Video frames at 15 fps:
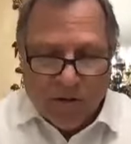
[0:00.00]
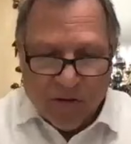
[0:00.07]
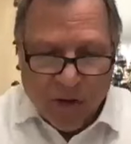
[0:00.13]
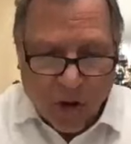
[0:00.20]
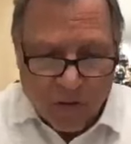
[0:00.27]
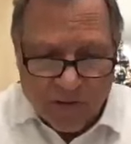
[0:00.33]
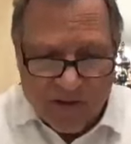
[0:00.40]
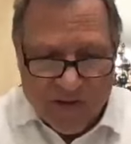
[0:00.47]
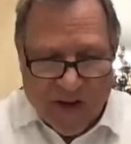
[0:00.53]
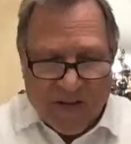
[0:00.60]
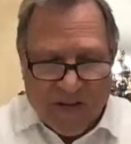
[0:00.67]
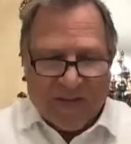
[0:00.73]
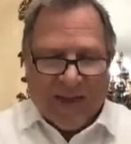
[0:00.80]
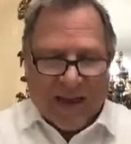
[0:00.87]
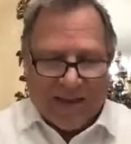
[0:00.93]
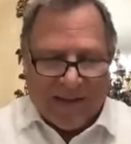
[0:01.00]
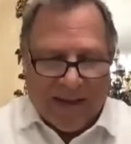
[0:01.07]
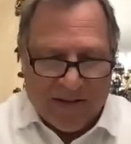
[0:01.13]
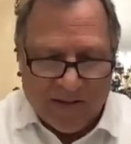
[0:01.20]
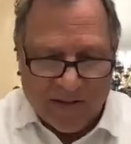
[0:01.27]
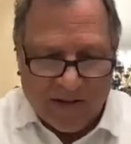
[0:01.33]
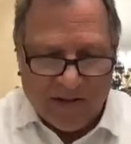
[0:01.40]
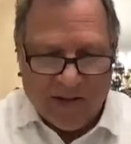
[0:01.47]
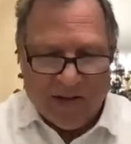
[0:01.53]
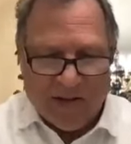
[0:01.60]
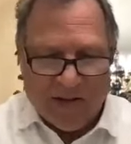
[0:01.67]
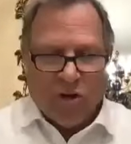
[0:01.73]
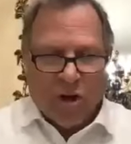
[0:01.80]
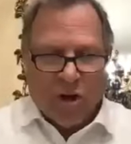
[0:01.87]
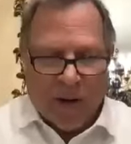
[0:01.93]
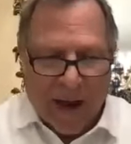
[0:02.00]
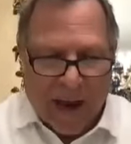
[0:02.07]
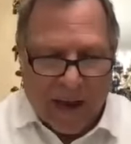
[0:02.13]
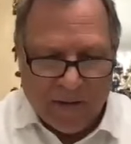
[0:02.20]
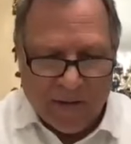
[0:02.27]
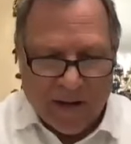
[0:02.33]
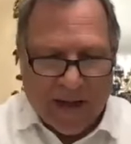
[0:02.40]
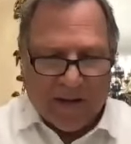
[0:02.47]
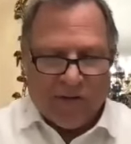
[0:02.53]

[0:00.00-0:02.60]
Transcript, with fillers: don't say that that case exists. The Omer Edel